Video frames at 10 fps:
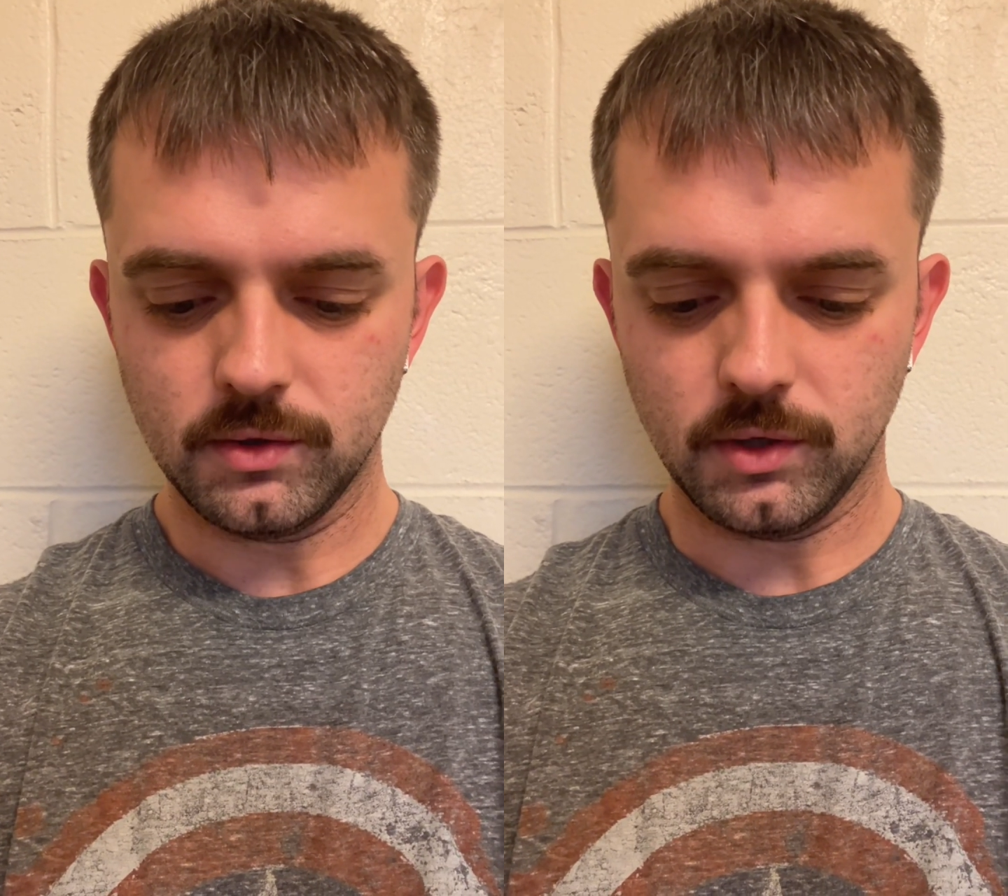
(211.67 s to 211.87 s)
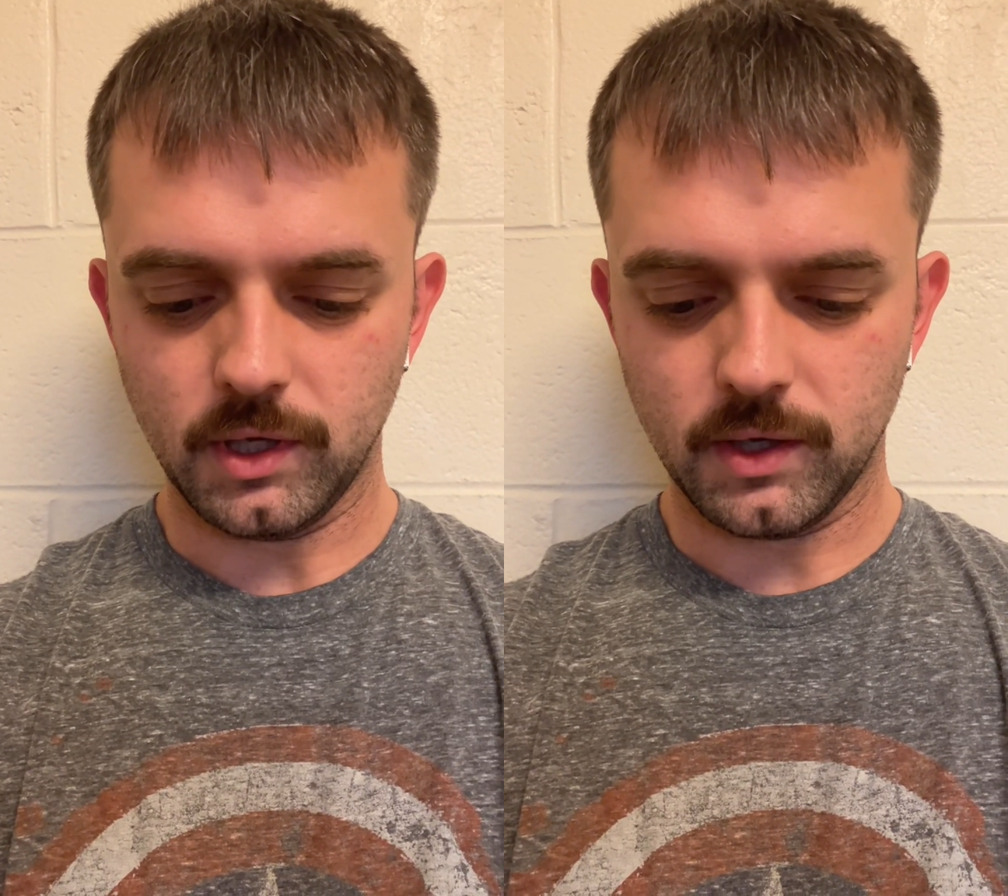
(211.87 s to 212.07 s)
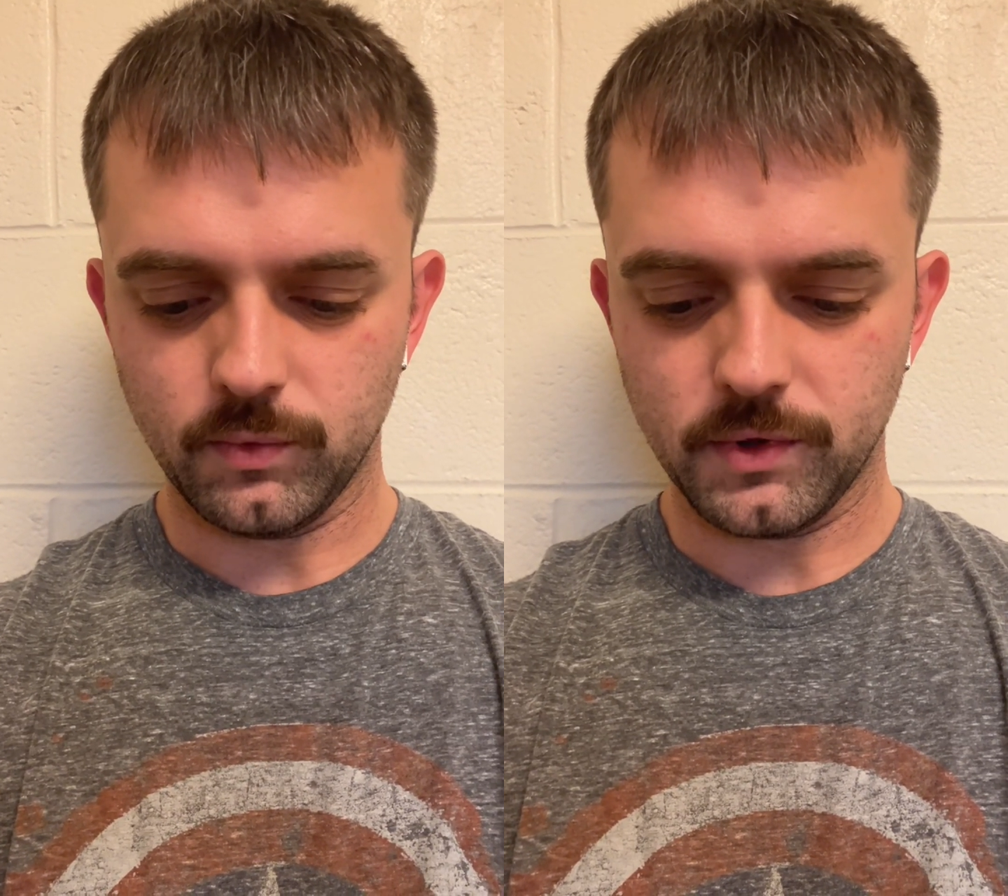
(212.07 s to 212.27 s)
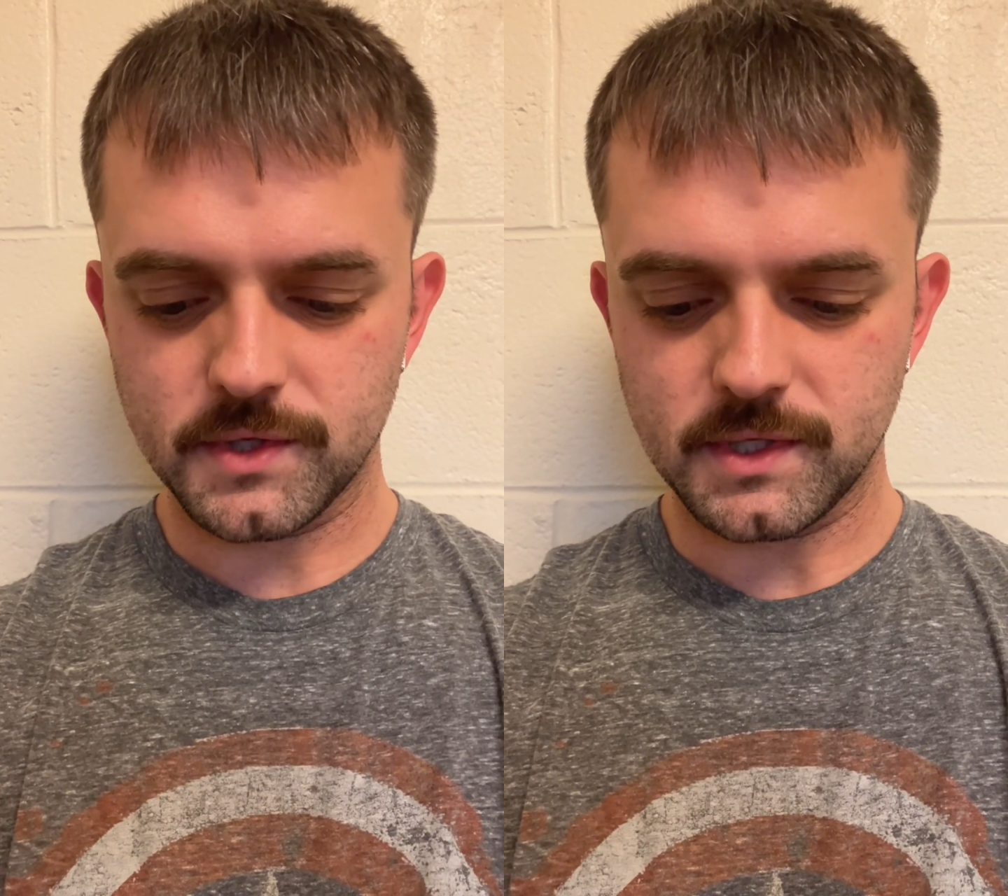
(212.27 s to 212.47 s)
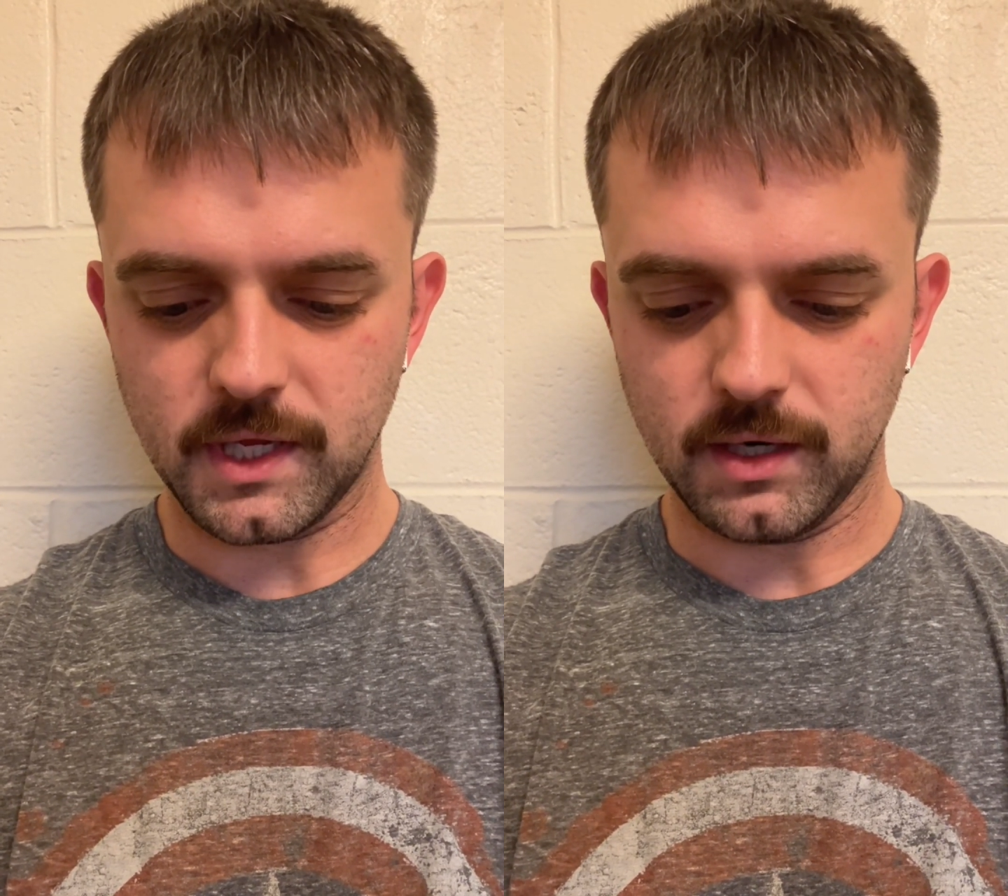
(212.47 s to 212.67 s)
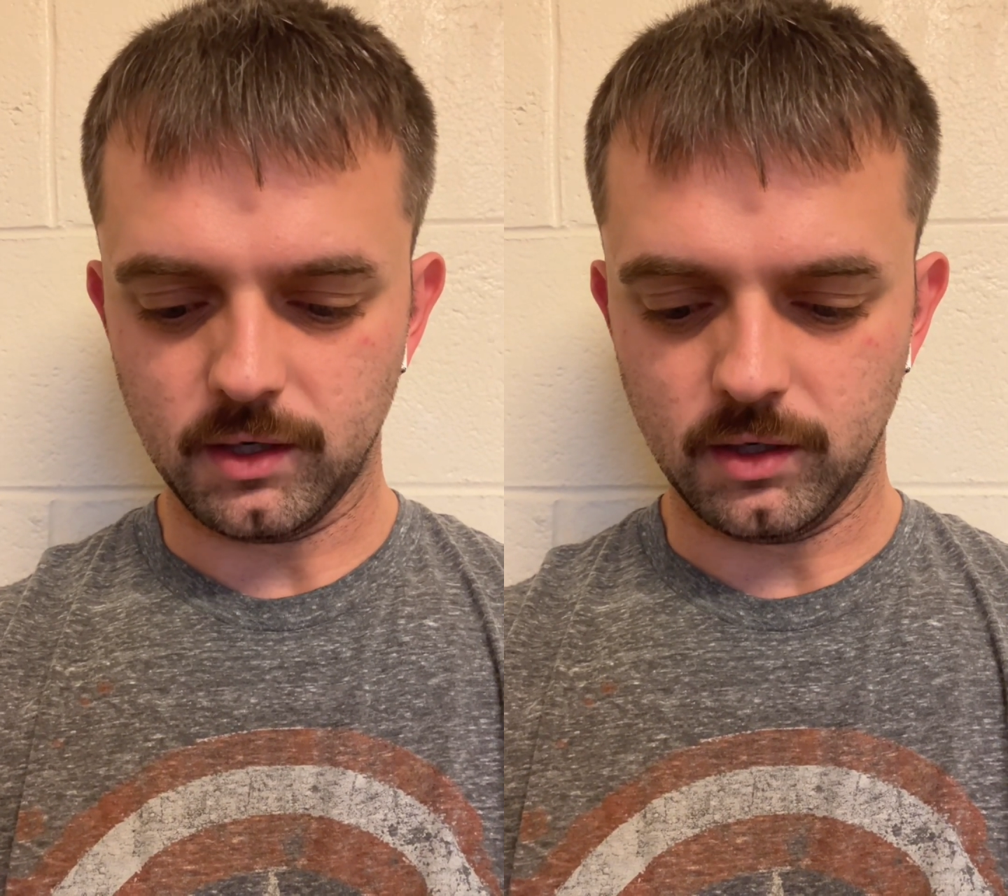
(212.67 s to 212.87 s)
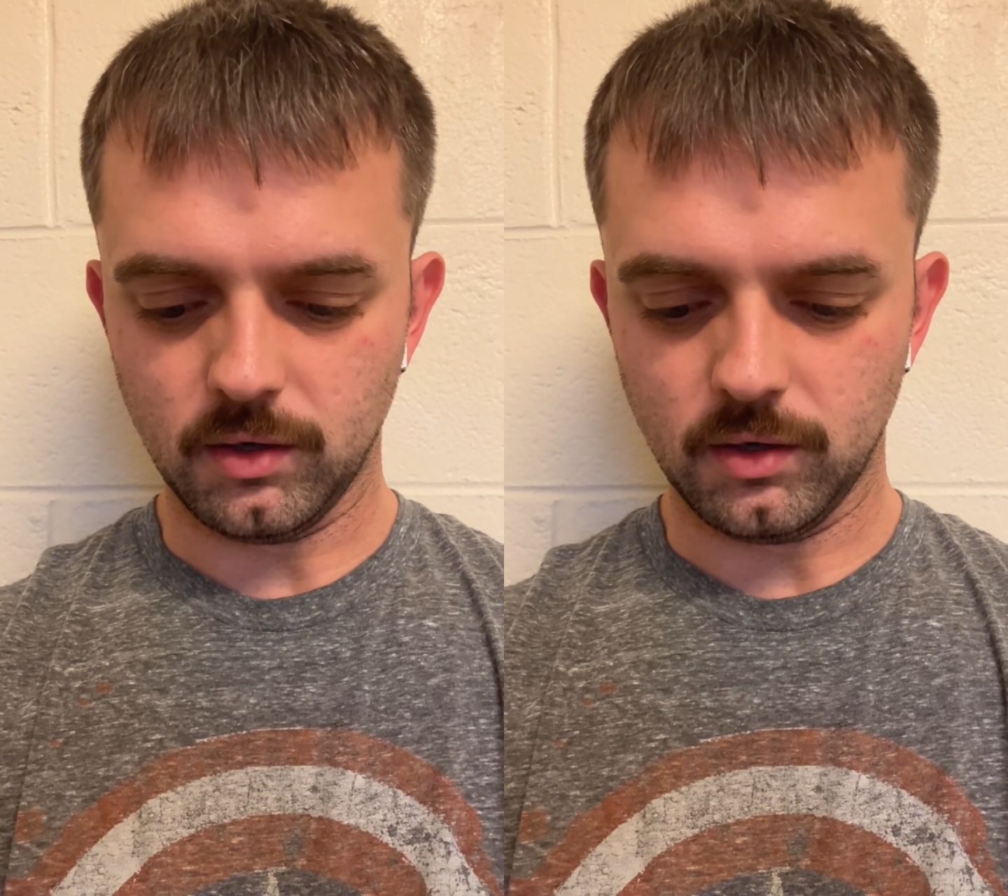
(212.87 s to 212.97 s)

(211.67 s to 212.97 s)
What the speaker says: notwithstanding,